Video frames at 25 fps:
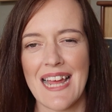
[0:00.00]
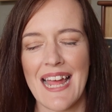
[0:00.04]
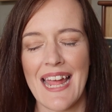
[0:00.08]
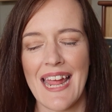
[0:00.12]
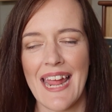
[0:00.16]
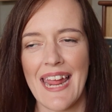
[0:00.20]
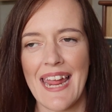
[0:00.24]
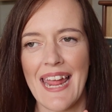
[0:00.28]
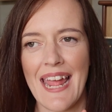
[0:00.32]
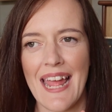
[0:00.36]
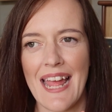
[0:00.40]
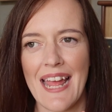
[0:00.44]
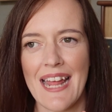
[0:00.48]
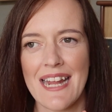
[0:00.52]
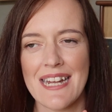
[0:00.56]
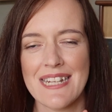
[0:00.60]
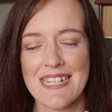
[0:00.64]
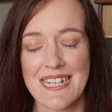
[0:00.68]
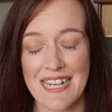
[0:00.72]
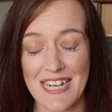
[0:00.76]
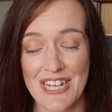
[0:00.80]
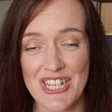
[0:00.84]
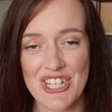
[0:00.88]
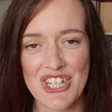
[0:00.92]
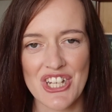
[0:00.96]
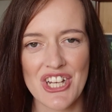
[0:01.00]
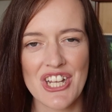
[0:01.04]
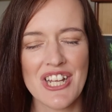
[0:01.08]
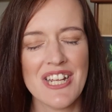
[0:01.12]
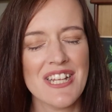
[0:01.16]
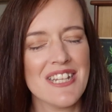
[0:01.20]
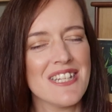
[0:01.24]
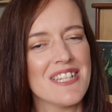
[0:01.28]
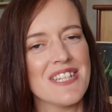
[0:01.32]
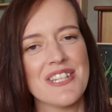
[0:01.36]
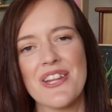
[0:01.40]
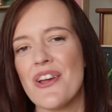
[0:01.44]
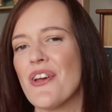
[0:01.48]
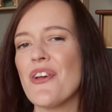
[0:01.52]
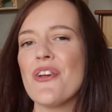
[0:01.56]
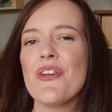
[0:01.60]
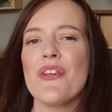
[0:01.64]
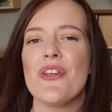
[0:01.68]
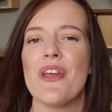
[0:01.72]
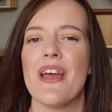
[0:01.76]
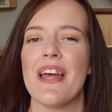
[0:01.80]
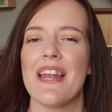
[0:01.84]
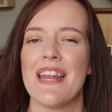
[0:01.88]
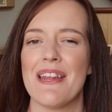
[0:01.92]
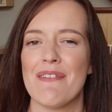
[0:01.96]
a teacher,
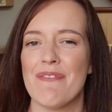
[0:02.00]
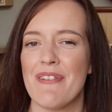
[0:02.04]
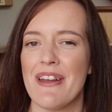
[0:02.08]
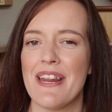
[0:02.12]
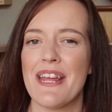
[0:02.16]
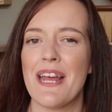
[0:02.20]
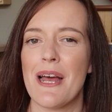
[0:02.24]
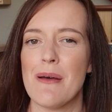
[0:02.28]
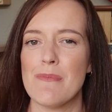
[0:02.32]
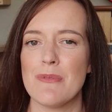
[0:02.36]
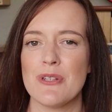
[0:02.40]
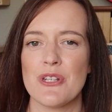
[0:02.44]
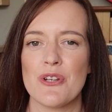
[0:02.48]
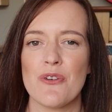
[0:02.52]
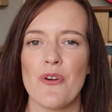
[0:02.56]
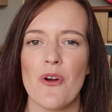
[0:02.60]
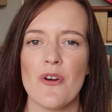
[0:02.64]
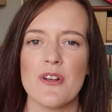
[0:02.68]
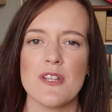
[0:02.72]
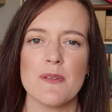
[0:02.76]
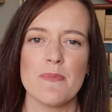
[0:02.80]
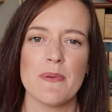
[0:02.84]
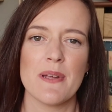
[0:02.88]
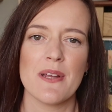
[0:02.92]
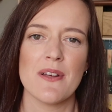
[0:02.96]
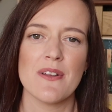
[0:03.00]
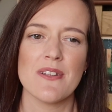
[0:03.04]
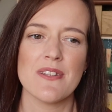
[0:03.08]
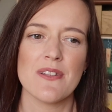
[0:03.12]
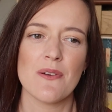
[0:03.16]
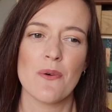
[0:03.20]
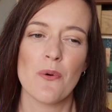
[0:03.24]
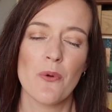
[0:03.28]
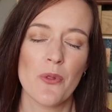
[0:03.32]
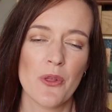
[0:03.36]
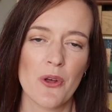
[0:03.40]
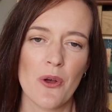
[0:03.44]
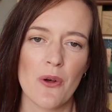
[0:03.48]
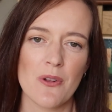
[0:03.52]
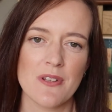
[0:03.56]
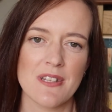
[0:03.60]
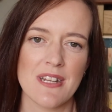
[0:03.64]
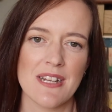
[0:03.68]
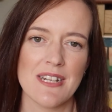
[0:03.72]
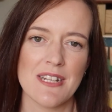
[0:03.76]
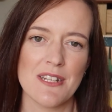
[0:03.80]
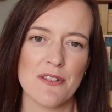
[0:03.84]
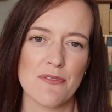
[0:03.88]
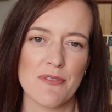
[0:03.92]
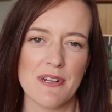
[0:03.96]
and it really comes across because all the
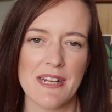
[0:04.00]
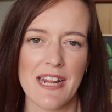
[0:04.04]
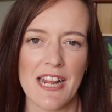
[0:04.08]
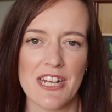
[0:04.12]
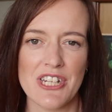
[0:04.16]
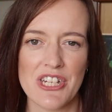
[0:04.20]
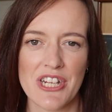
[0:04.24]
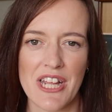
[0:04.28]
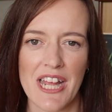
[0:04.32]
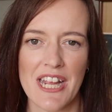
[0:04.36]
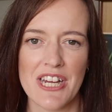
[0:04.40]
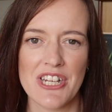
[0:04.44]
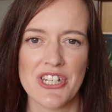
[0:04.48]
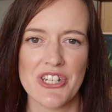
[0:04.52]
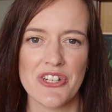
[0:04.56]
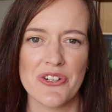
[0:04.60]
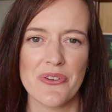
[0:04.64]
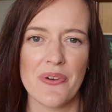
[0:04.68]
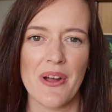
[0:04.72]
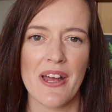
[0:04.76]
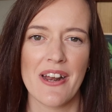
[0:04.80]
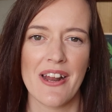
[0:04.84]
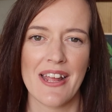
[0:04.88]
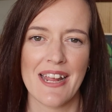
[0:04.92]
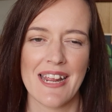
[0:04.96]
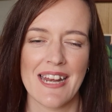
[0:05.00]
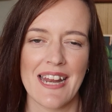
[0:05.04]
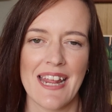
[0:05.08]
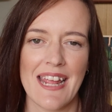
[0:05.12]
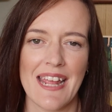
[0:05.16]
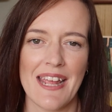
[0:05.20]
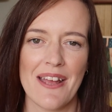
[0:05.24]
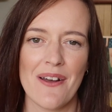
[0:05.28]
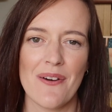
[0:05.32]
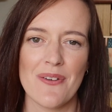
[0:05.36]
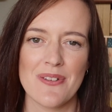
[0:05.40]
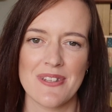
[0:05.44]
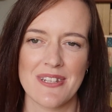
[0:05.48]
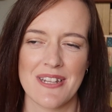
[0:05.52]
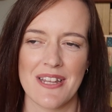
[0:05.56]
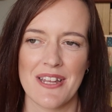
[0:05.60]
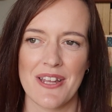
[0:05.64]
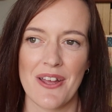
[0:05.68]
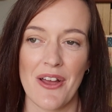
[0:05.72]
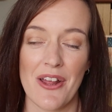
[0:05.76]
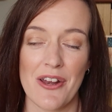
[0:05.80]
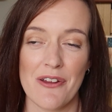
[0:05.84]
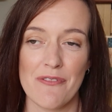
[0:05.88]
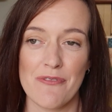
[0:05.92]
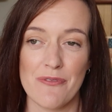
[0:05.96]
content is really educational, and I can hear Oscar
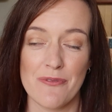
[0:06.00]
kind of